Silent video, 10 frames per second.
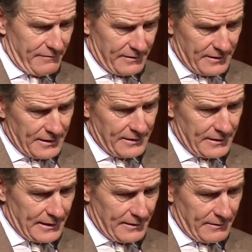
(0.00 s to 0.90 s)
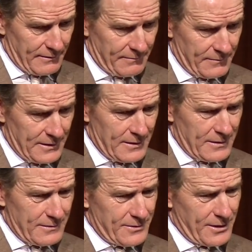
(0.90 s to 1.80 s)
of it and, and the,
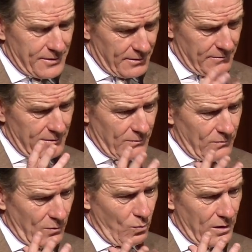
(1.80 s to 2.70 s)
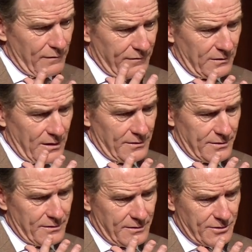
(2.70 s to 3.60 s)
just the, the, the wonderful
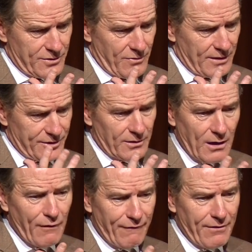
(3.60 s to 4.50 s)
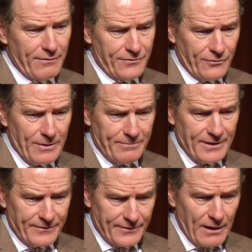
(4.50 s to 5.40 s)
con- construction of the script
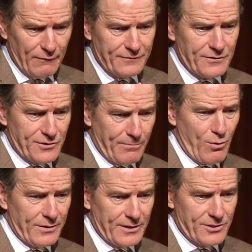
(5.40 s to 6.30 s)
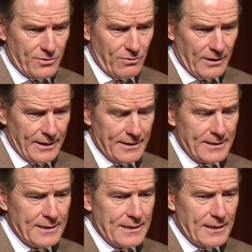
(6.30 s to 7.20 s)
itself to support the story
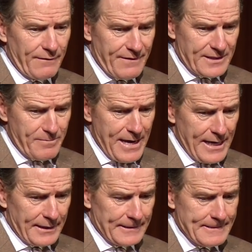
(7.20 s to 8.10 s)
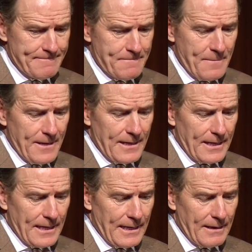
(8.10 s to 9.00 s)
of this man.
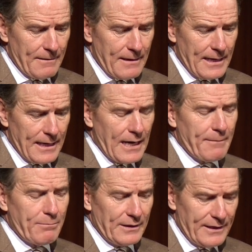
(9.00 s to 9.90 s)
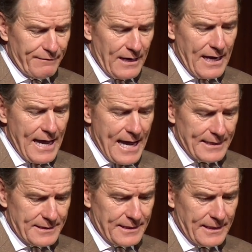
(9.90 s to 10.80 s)
Uh, and I believe I
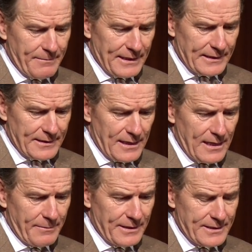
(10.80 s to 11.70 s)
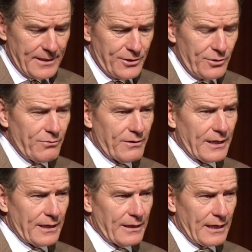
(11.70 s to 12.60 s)
asked him at the time, I said, Do you
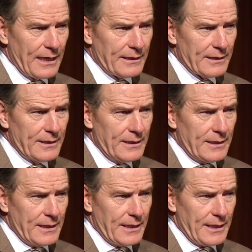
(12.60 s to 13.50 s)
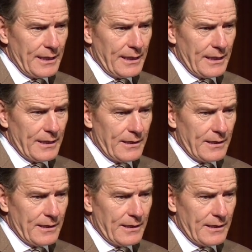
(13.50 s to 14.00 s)
think that he